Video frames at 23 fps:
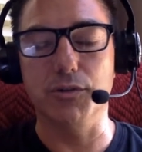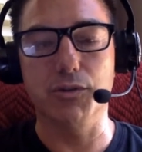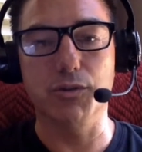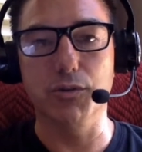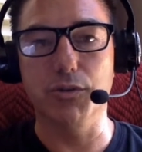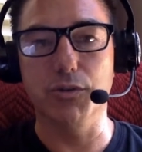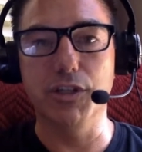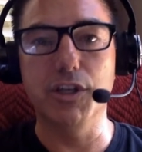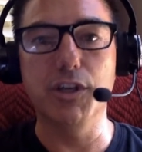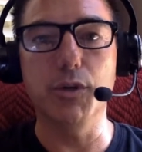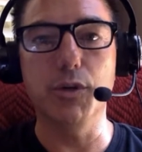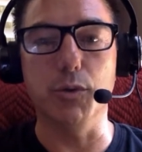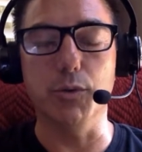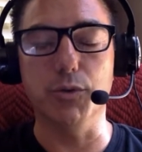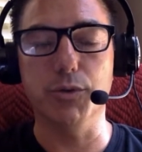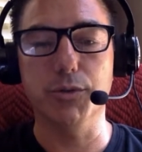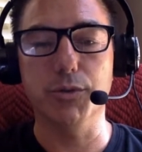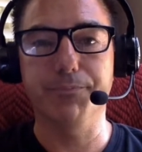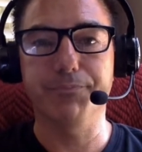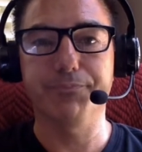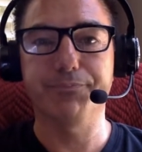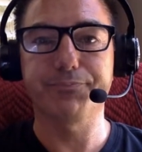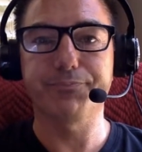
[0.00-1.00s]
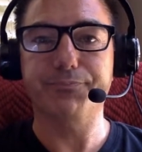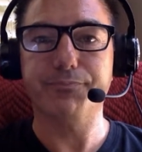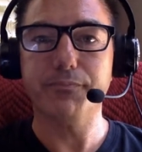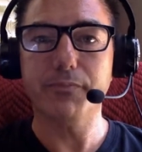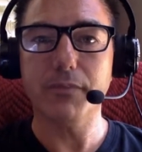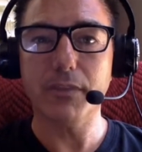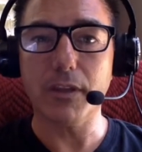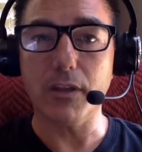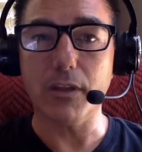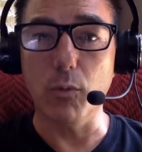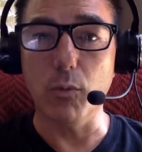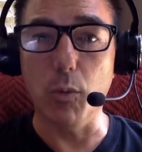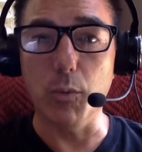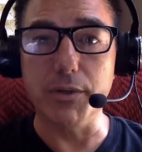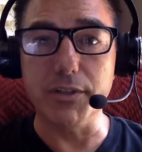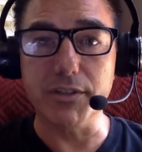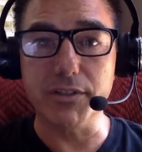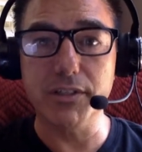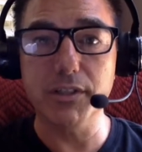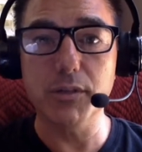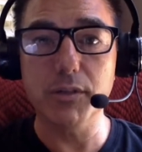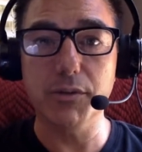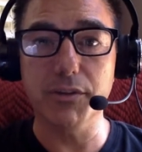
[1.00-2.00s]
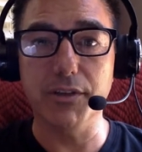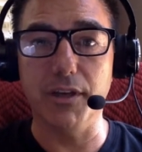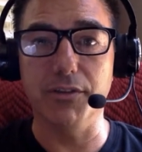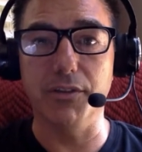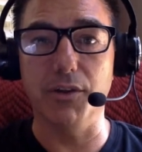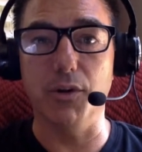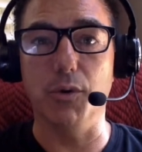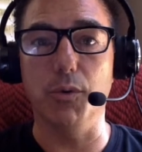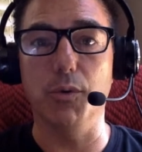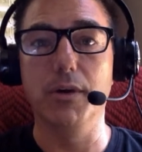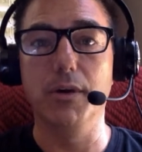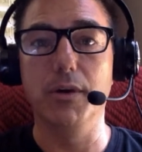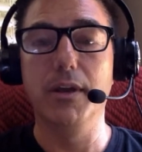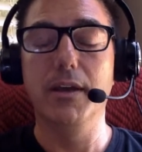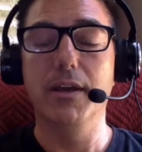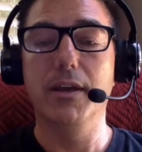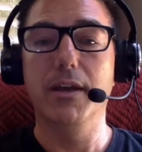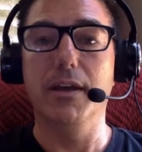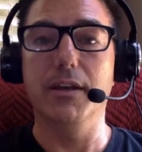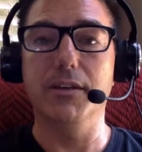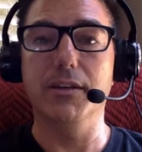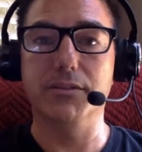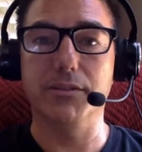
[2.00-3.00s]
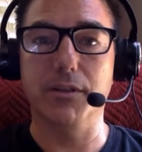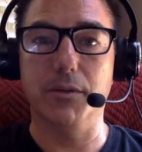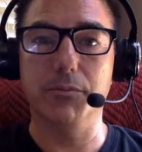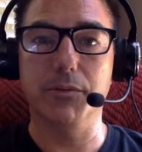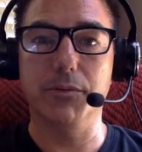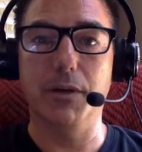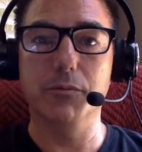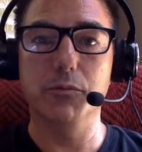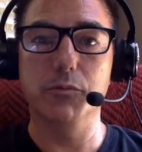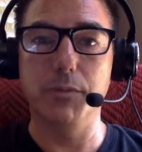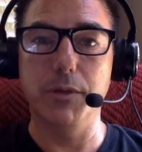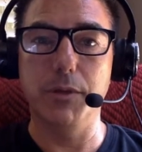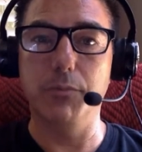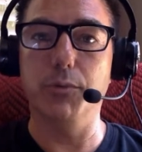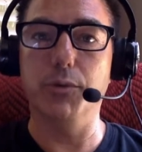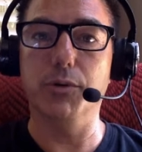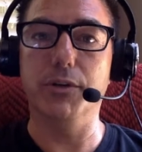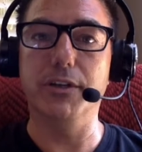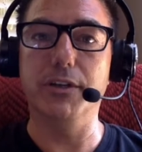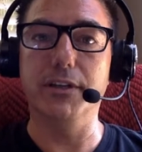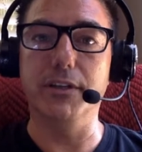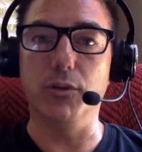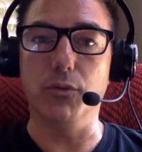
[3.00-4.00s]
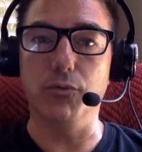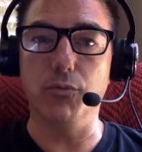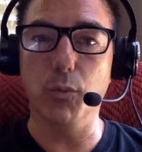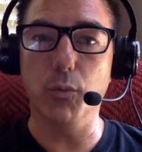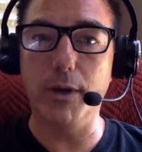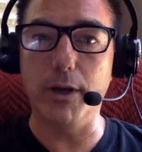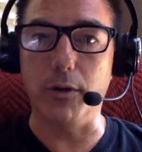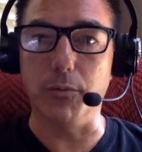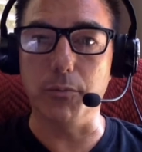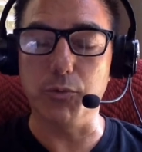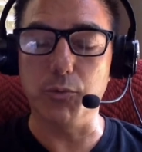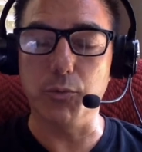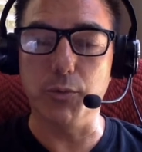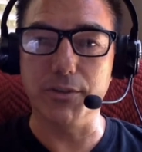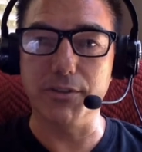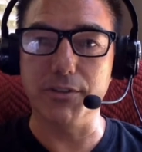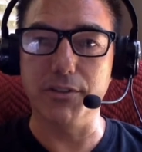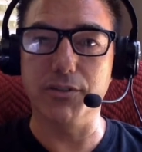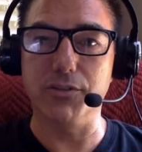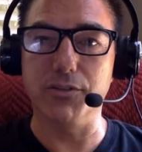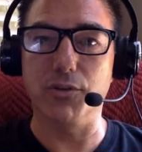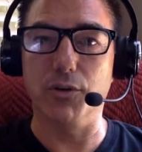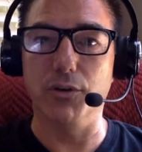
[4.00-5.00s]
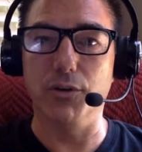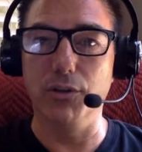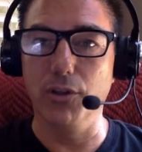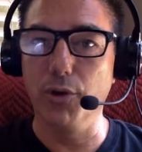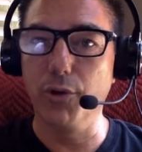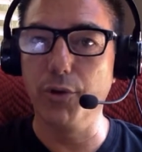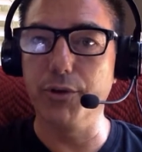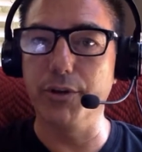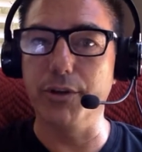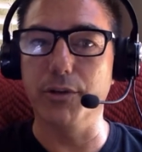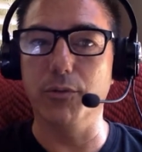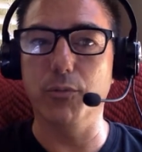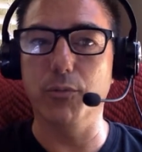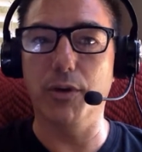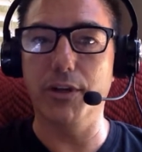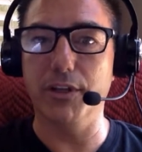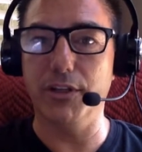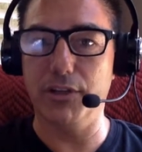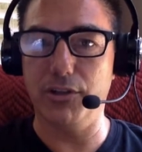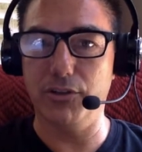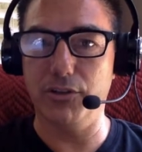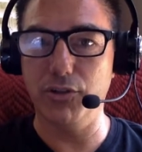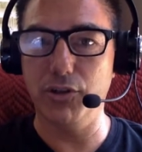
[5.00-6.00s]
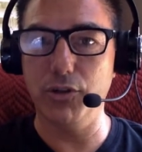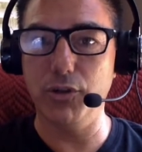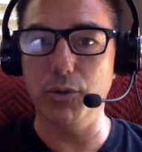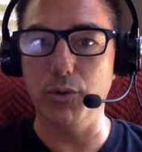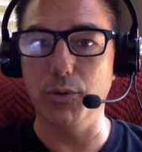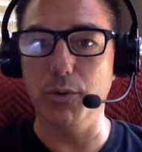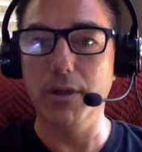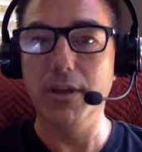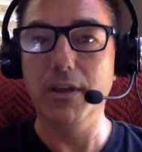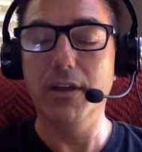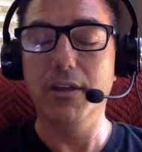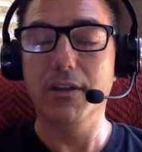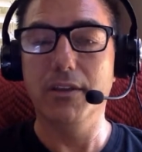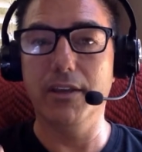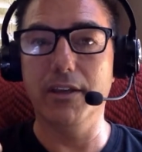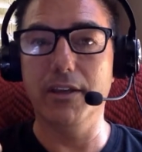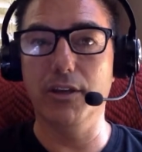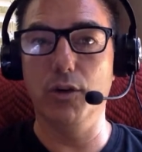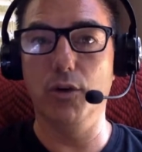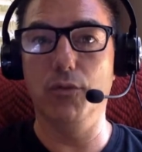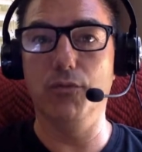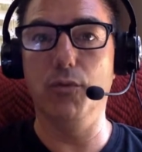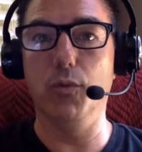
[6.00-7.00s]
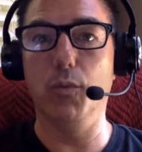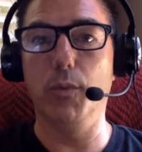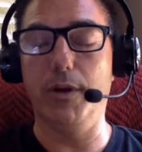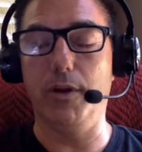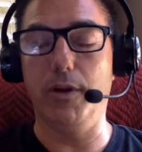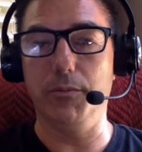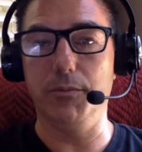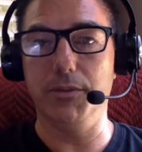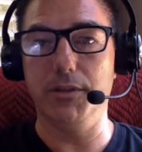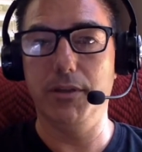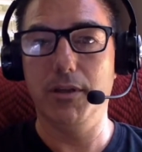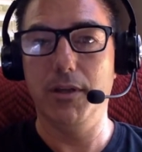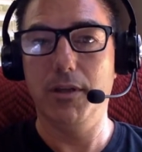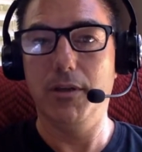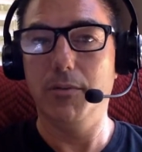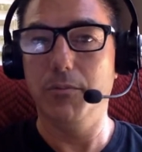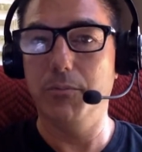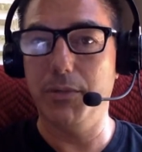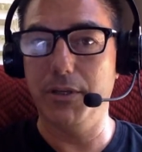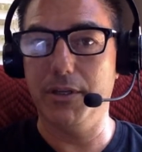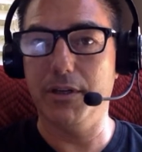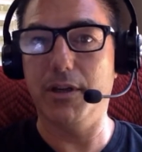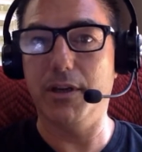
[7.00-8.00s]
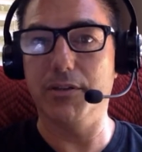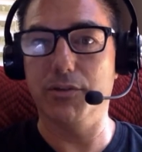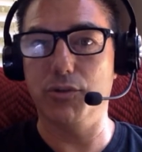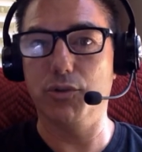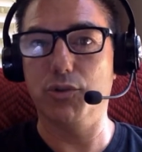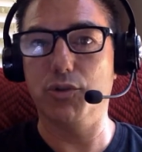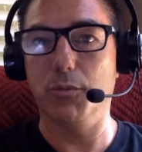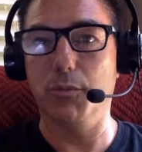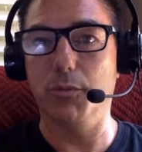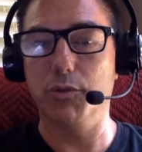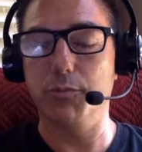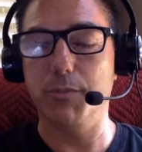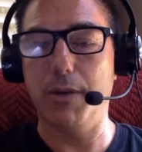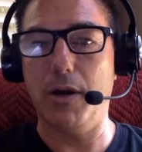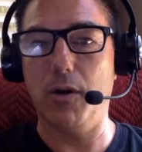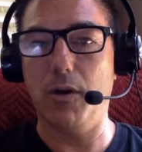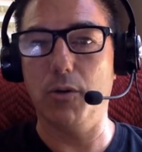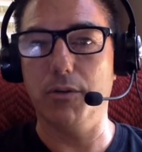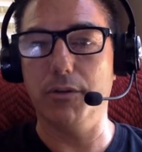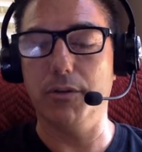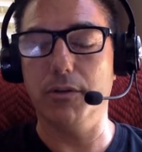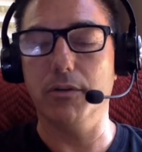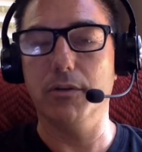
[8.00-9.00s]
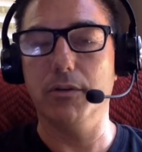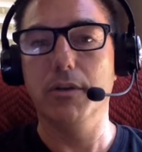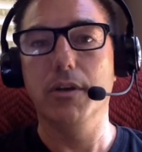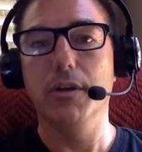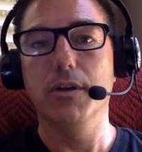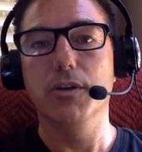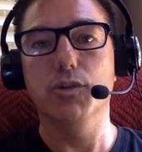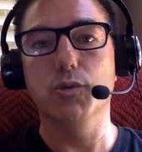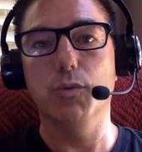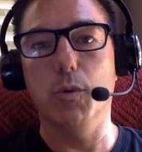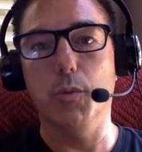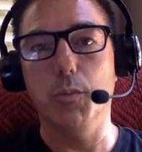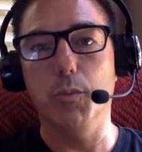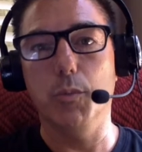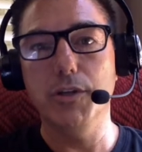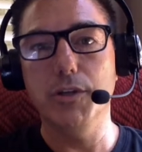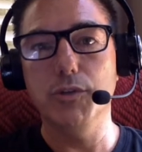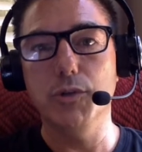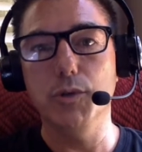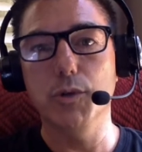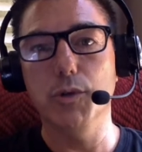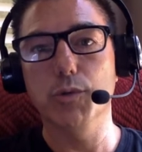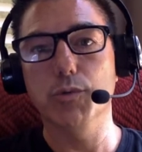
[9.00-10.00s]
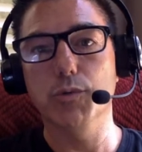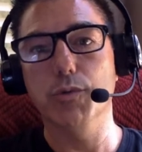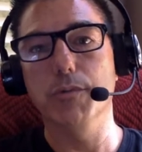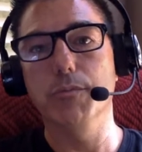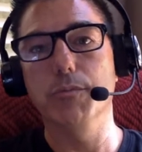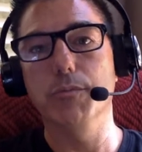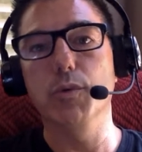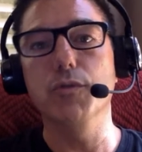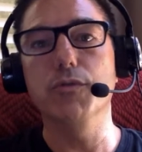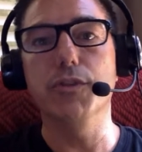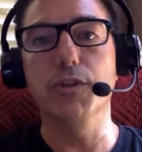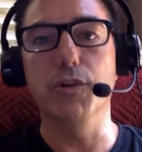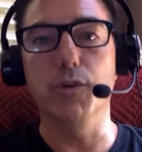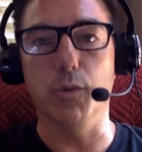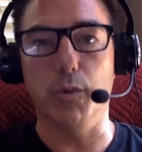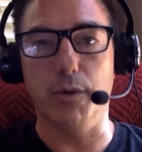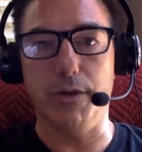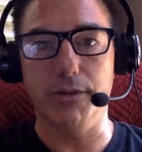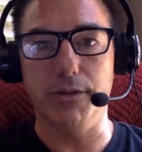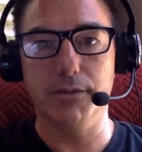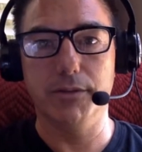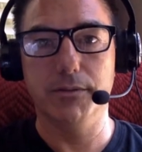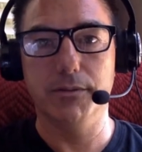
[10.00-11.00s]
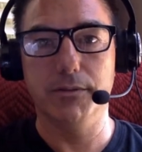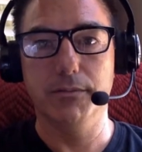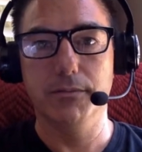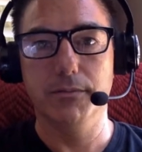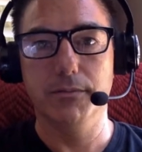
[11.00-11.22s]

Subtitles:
So it's huge. What we see with that, though, is sometimes people can get overwhelmed. Once they start learning what it can do, they get overwhelmed because there's so much power there. So what we do is remove the noise.